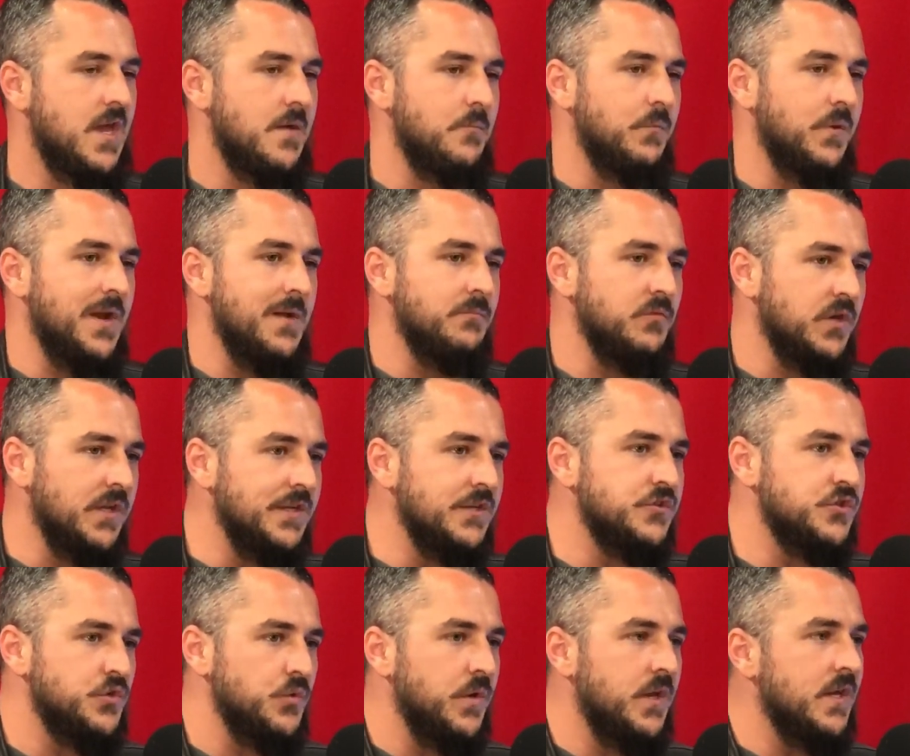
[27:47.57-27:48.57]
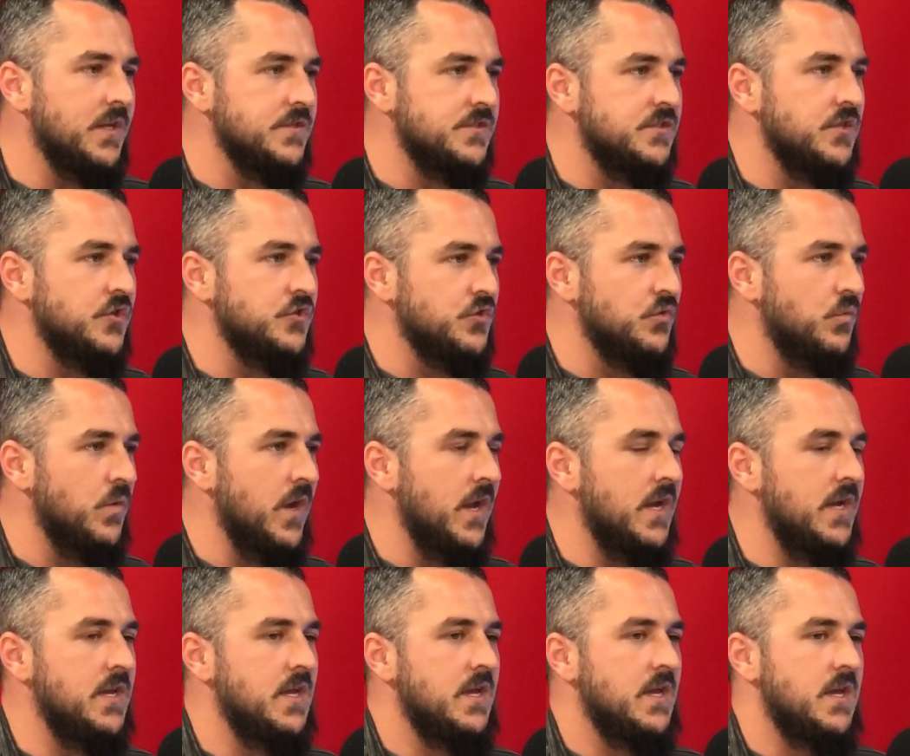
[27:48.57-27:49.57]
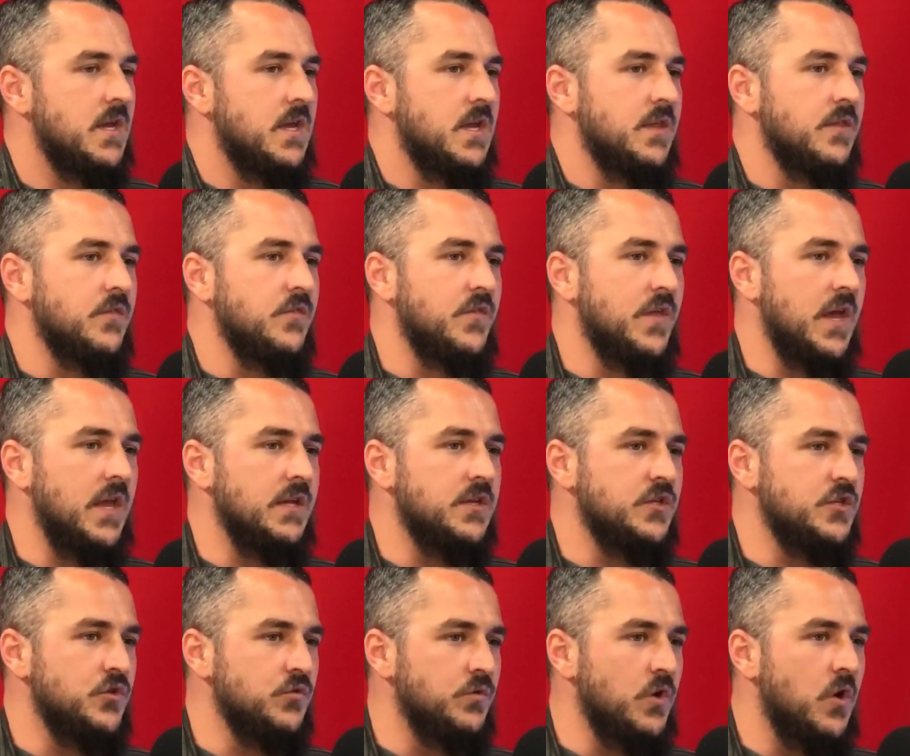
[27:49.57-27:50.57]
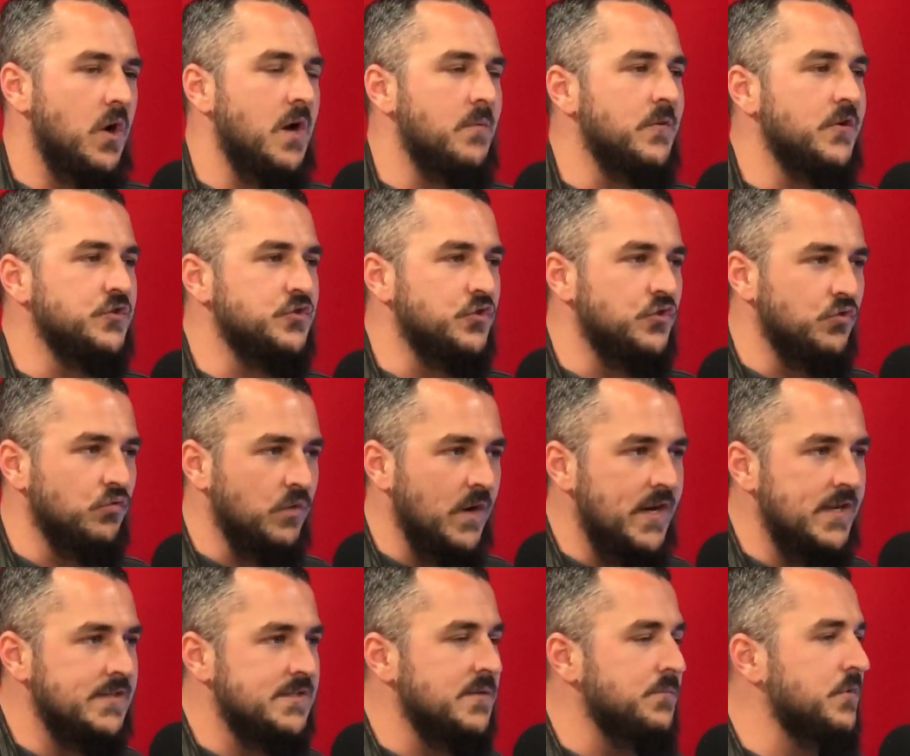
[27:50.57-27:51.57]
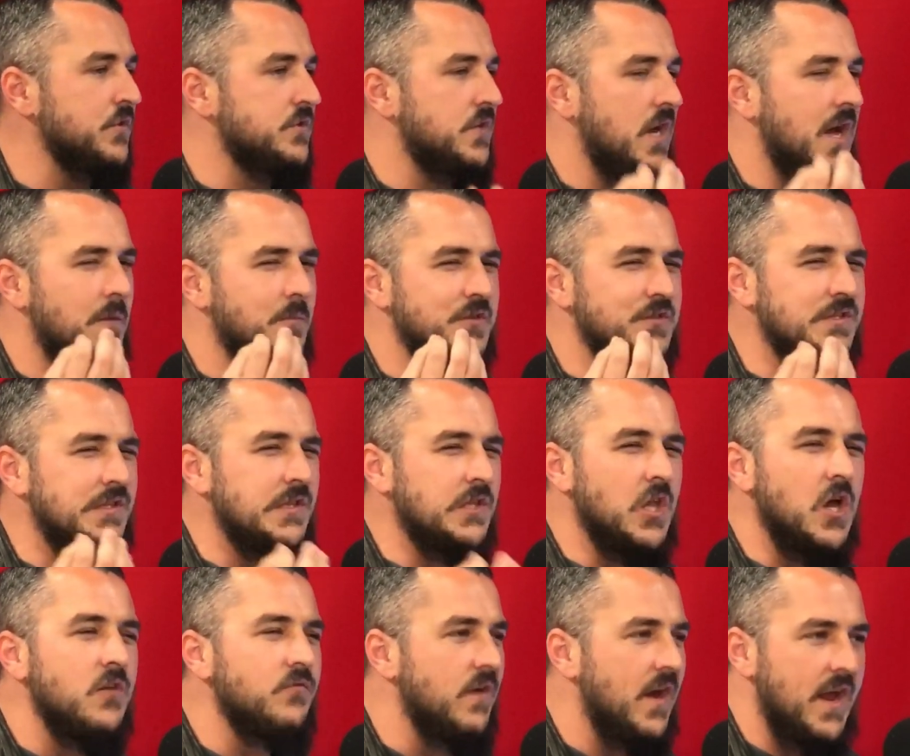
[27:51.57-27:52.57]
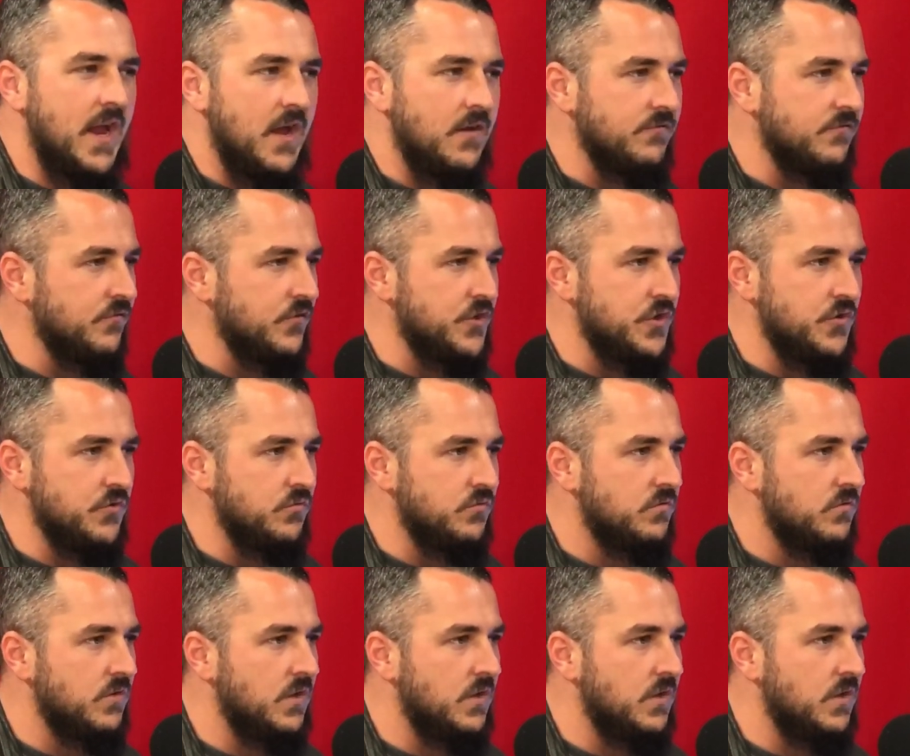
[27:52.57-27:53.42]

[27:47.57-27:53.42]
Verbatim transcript: but I'm going to do it in such a way that you know how much grace and much how much love I have for yeah. you.